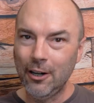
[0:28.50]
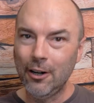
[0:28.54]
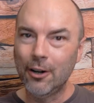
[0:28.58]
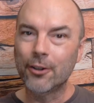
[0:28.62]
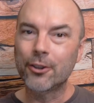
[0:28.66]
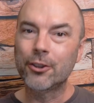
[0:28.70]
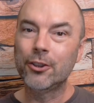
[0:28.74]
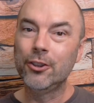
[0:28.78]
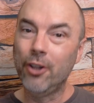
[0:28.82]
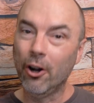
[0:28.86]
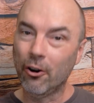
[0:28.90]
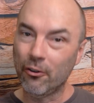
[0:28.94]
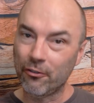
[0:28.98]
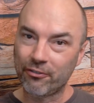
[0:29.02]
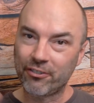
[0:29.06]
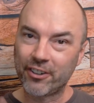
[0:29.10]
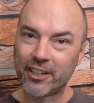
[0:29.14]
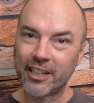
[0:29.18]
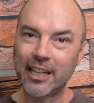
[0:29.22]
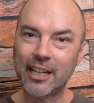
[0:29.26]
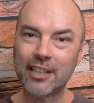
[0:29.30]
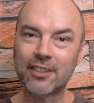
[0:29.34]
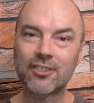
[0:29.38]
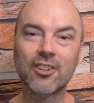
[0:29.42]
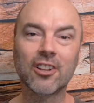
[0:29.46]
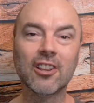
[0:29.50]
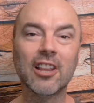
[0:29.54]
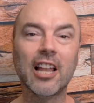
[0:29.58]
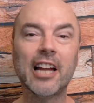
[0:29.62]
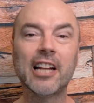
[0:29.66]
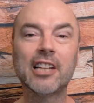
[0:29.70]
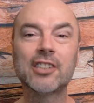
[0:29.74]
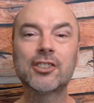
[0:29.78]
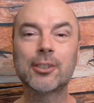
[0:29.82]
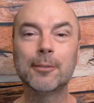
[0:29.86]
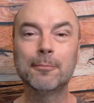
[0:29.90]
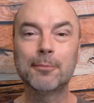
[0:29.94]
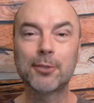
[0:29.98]
Don't forget to like,
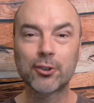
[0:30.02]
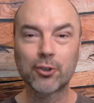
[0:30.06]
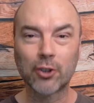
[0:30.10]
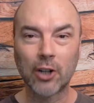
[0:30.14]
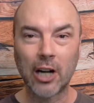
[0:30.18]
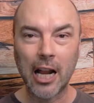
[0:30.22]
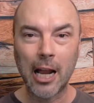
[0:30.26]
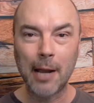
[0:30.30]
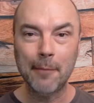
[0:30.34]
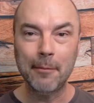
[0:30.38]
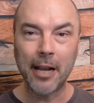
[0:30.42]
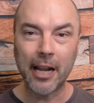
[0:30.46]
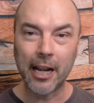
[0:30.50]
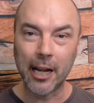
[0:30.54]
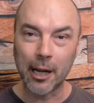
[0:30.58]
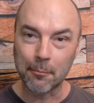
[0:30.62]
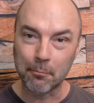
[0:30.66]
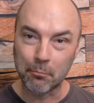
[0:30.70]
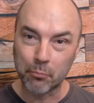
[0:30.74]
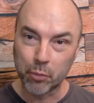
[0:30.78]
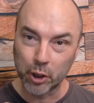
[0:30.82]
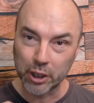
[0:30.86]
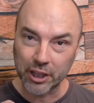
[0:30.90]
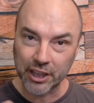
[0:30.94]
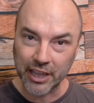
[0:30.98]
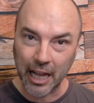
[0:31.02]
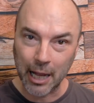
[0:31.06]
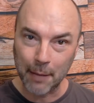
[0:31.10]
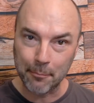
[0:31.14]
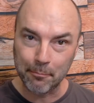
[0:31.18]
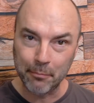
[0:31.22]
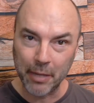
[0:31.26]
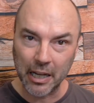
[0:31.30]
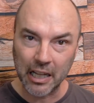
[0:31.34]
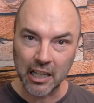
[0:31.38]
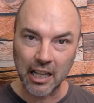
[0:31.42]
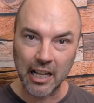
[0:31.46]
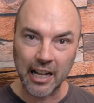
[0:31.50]
subscribe, and put that
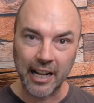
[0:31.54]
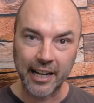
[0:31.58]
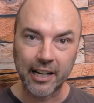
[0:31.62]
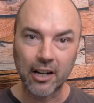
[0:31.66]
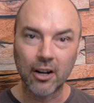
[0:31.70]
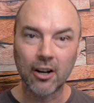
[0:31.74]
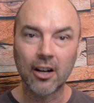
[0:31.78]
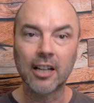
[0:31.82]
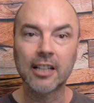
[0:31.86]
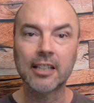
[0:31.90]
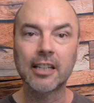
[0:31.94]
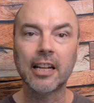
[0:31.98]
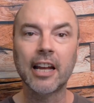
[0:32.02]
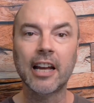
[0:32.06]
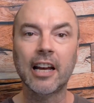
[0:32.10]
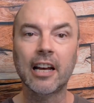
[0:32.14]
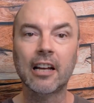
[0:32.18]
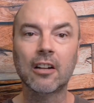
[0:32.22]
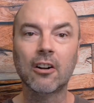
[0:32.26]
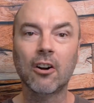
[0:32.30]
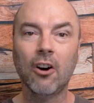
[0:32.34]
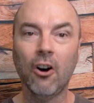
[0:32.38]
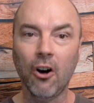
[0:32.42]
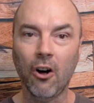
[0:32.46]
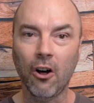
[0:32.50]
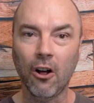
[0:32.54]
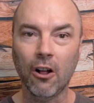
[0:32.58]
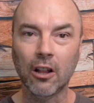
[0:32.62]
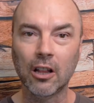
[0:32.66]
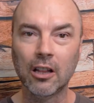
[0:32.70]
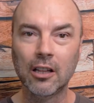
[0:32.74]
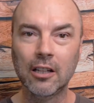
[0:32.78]
bell icon at all.